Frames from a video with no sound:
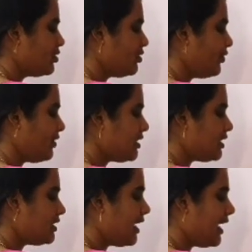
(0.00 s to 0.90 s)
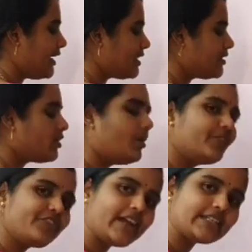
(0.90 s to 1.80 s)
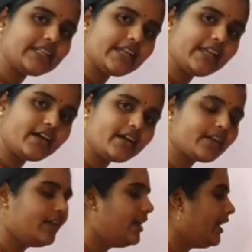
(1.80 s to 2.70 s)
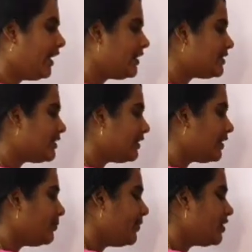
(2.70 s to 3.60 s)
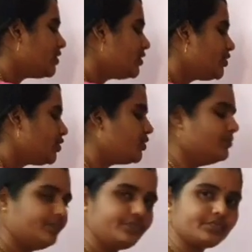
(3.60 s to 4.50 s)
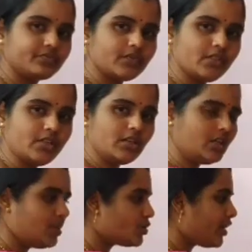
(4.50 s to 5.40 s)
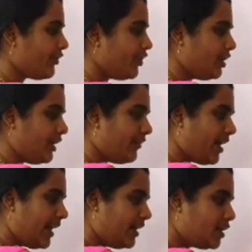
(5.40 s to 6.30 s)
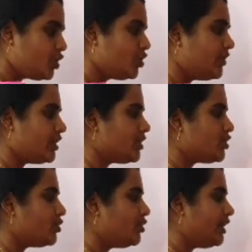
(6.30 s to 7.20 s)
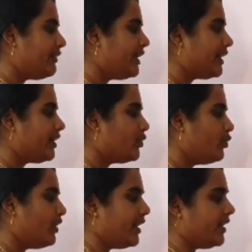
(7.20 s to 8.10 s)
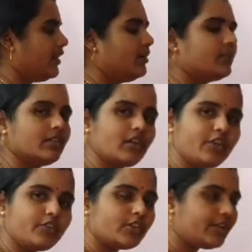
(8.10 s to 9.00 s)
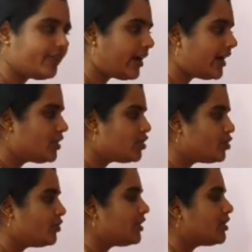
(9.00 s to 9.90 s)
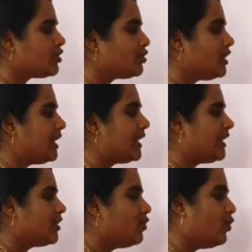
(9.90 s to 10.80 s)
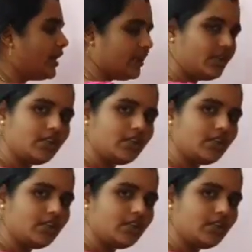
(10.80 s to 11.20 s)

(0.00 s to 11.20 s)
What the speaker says: So which is the highest common factor here? It is nothing but 2. So if you divide 2 with 2, you will get 1. If you divide 2 with 2, you will get 1.